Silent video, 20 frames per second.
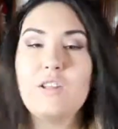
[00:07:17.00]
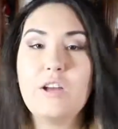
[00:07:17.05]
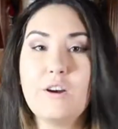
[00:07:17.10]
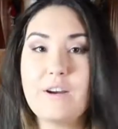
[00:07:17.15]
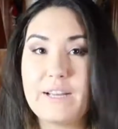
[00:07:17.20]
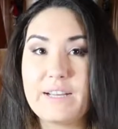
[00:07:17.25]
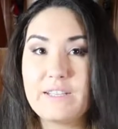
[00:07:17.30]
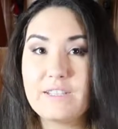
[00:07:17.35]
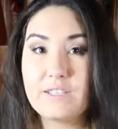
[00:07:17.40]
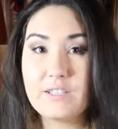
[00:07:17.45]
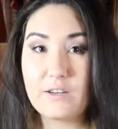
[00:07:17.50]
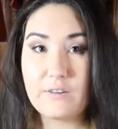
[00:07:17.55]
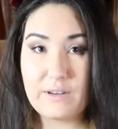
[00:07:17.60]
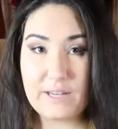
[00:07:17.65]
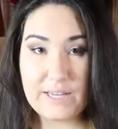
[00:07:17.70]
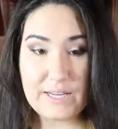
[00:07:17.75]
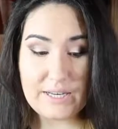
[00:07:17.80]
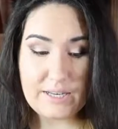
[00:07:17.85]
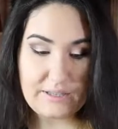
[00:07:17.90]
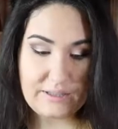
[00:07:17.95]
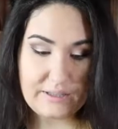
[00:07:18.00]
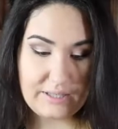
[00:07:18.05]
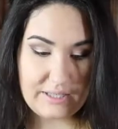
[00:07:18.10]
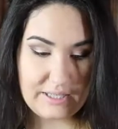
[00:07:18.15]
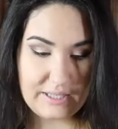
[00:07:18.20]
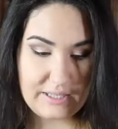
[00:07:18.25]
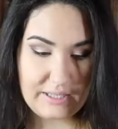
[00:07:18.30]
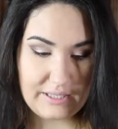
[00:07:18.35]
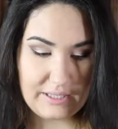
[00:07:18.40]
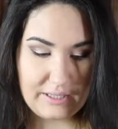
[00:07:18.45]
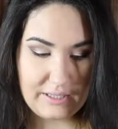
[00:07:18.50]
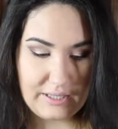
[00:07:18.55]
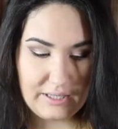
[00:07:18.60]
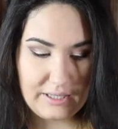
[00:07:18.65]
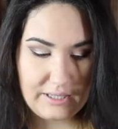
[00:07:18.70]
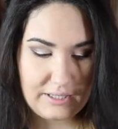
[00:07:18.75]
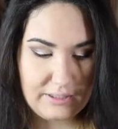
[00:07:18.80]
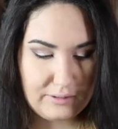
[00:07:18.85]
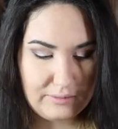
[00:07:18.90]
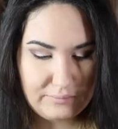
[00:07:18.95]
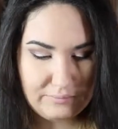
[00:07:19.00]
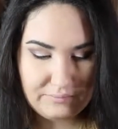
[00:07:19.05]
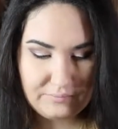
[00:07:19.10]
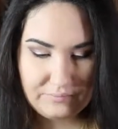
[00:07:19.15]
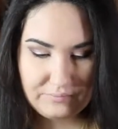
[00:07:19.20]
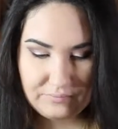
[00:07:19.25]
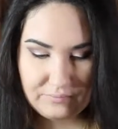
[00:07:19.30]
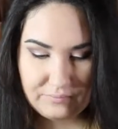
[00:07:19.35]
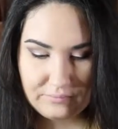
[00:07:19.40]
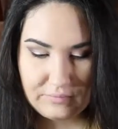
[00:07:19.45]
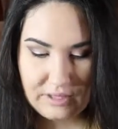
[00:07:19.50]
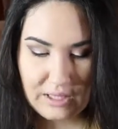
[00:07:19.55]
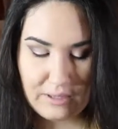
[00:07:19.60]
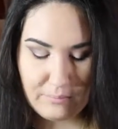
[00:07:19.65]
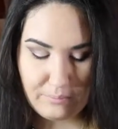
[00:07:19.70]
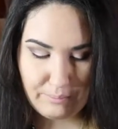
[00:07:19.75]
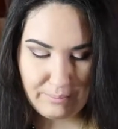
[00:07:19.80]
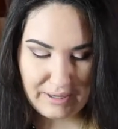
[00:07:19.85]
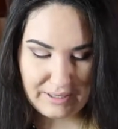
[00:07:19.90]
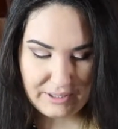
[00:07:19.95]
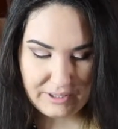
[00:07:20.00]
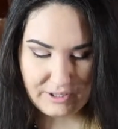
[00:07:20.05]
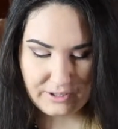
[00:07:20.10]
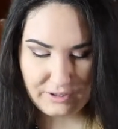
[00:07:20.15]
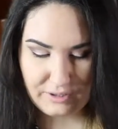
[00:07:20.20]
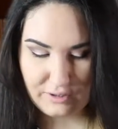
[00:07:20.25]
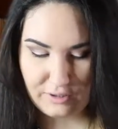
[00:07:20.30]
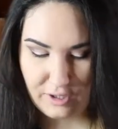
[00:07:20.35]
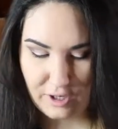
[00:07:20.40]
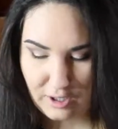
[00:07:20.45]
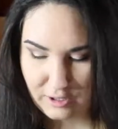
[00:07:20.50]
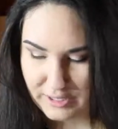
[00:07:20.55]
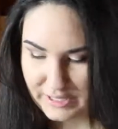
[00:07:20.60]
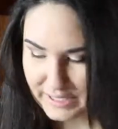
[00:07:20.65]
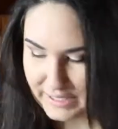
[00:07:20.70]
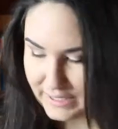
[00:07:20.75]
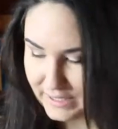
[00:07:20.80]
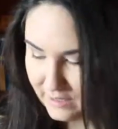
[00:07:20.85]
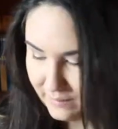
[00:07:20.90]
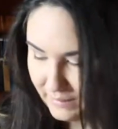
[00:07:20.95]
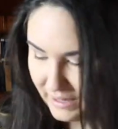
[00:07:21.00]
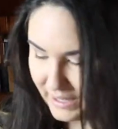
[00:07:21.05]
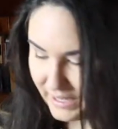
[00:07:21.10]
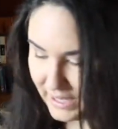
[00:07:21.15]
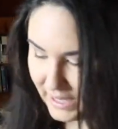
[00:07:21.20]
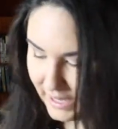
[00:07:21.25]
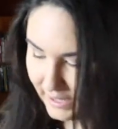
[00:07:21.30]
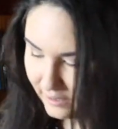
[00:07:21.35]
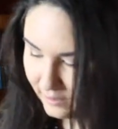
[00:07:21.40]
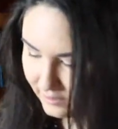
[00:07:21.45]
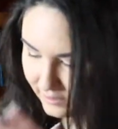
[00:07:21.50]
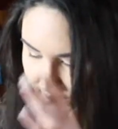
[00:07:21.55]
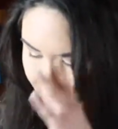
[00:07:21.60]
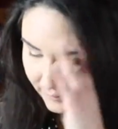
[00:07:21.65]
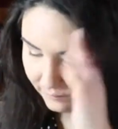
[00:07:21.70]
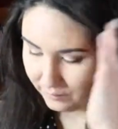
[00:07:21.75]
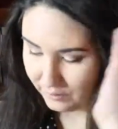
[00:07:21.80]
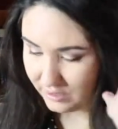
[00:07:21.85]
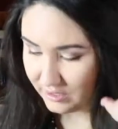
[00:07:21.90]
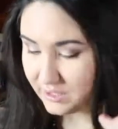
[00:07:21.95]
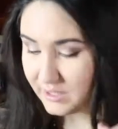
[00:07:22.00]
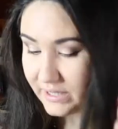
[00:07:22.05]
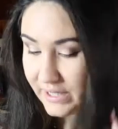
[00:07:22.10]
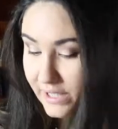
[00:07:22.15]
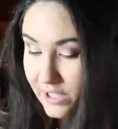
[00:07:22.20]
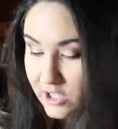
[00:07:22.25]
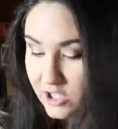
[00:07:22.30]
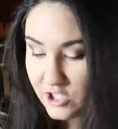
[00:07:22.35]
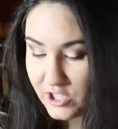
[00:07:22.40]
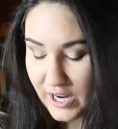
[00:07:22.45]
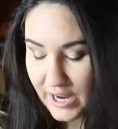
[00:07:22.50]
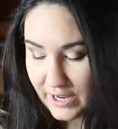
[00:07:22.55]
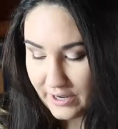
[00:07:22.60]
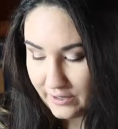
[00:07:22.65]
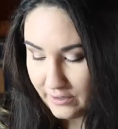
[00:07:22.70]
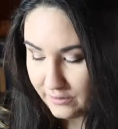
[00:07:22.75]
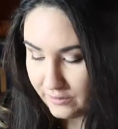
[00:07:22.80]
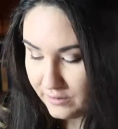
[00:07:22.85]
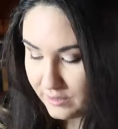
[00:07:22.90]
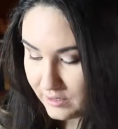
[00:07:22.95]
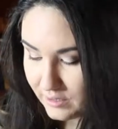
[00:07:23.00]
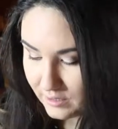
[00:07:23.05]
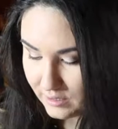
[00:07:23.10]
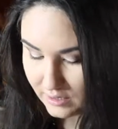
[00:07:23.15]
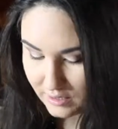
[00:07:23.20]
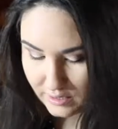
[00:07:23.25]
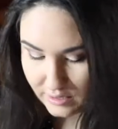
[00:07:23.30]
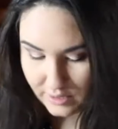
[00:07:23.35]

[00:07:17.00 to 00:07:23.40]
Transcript: Okay, so in the bundle called Yin to My Yang, there were 6 shadows.